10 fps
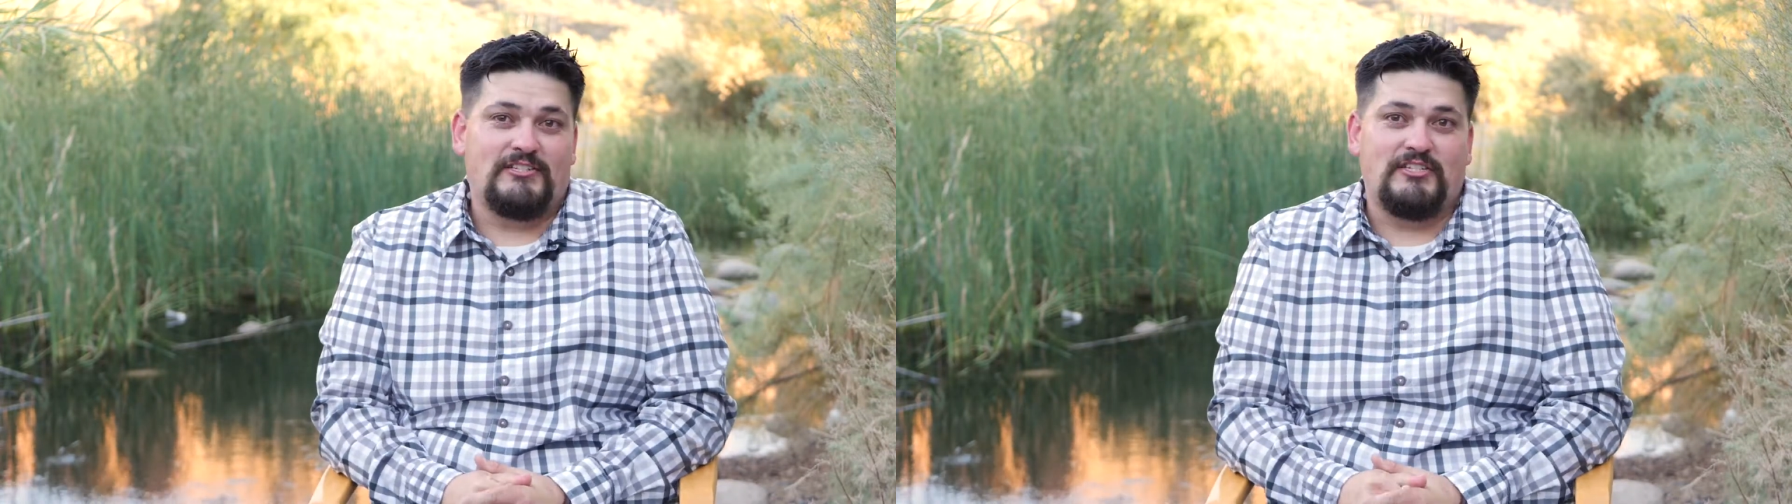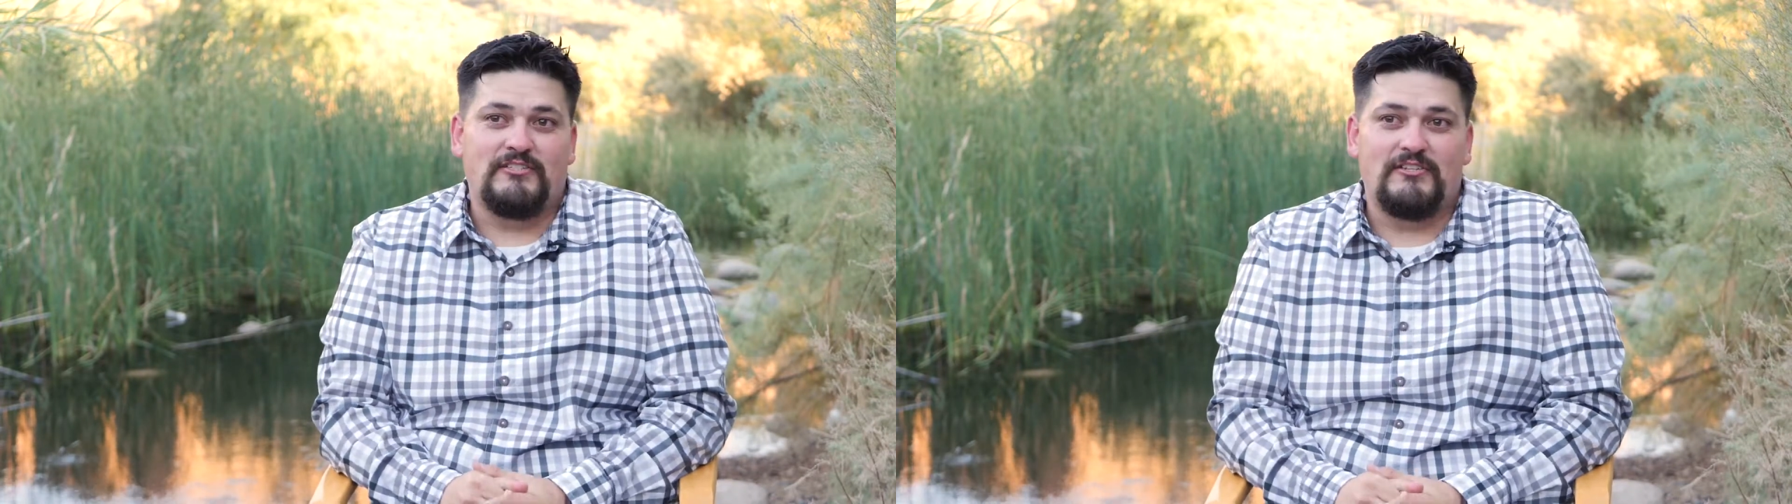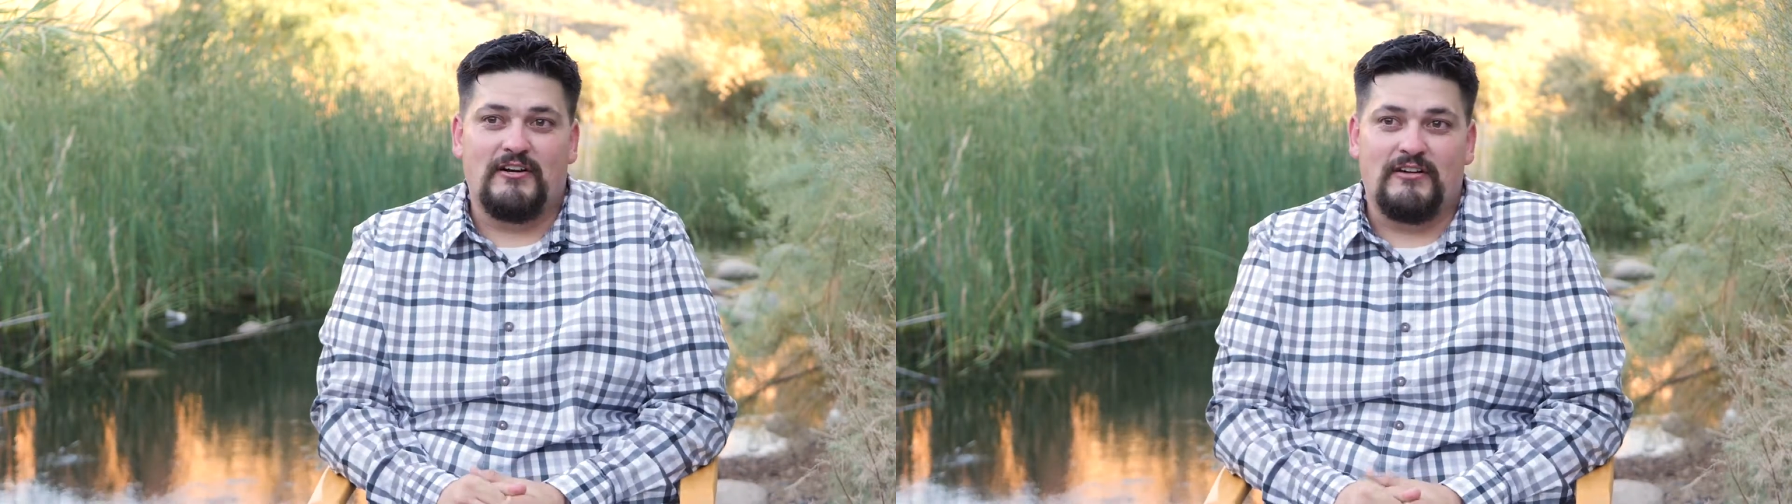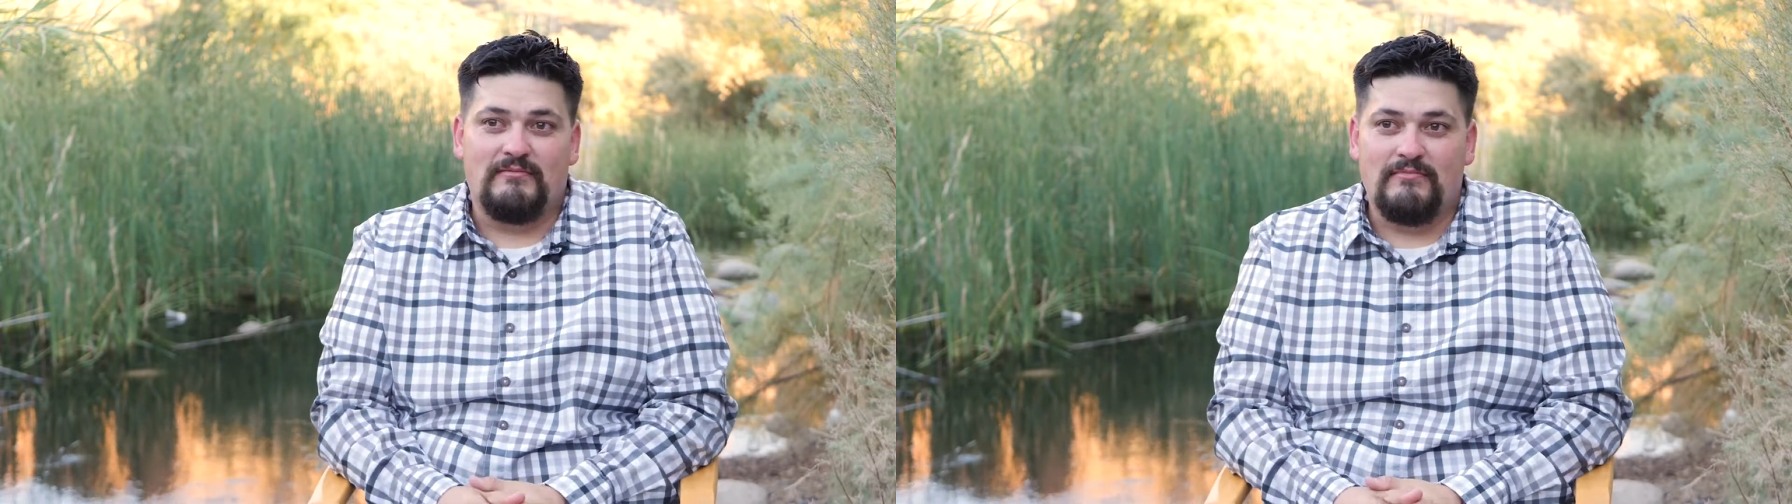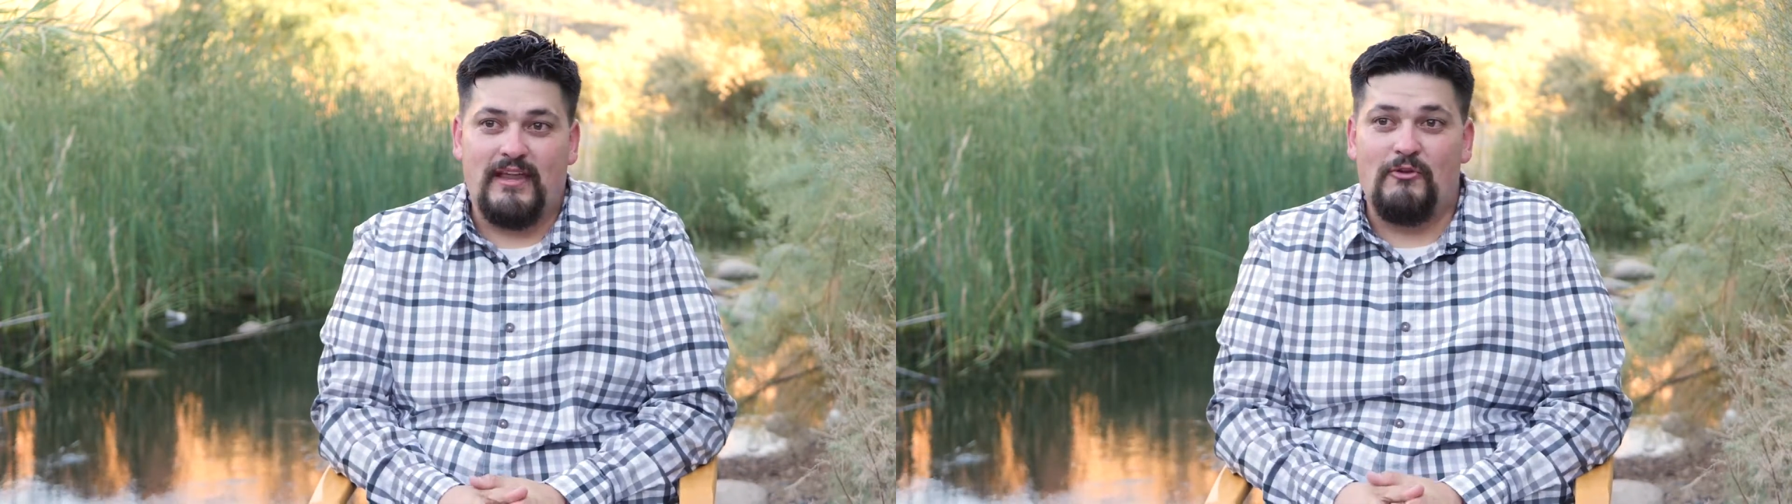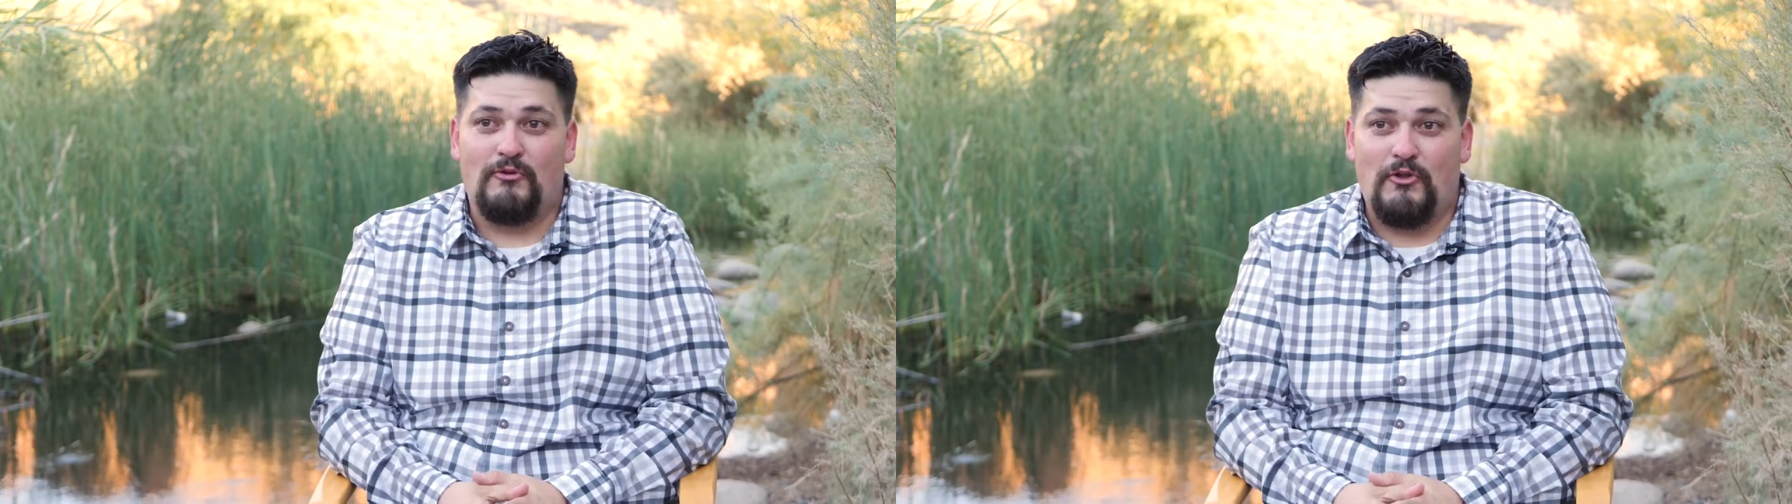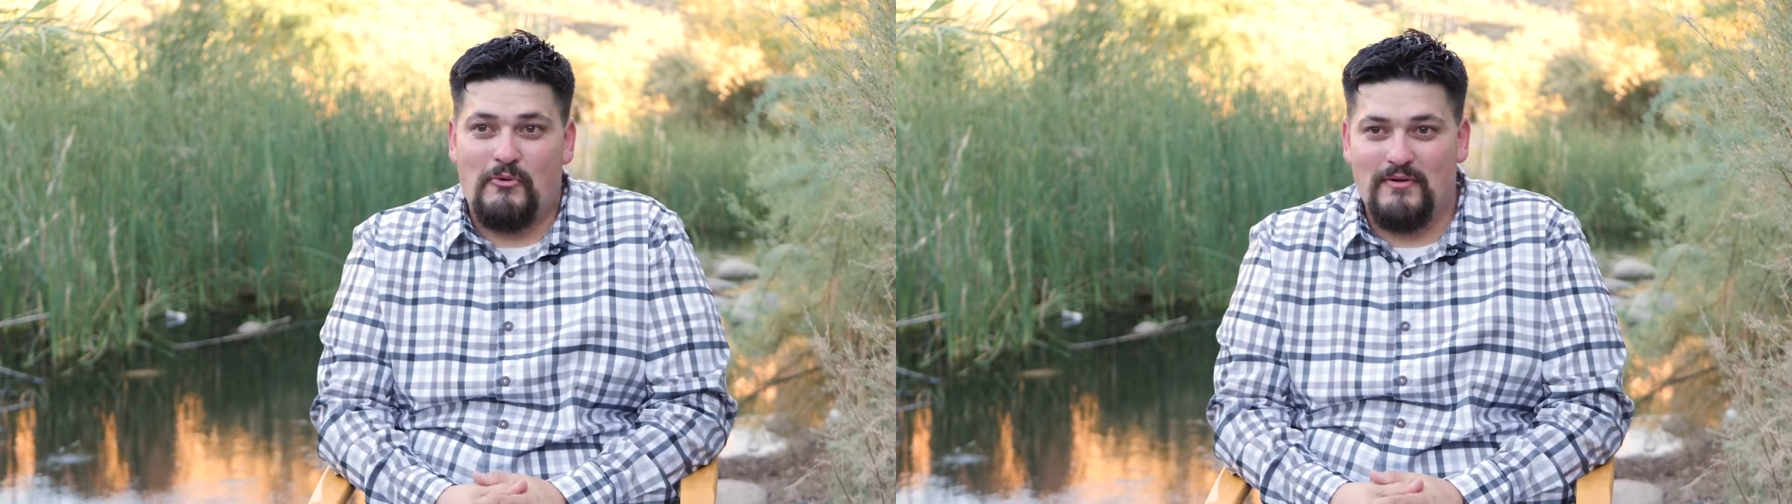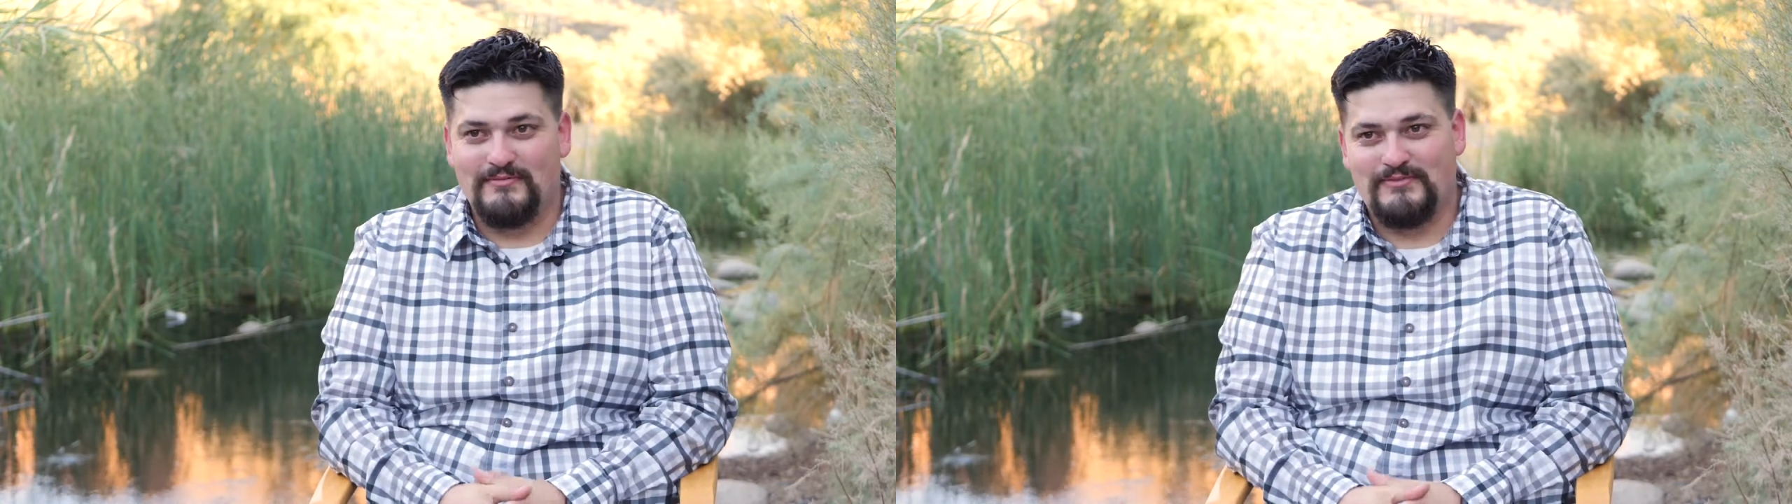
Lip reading: jeans are, and they don't know.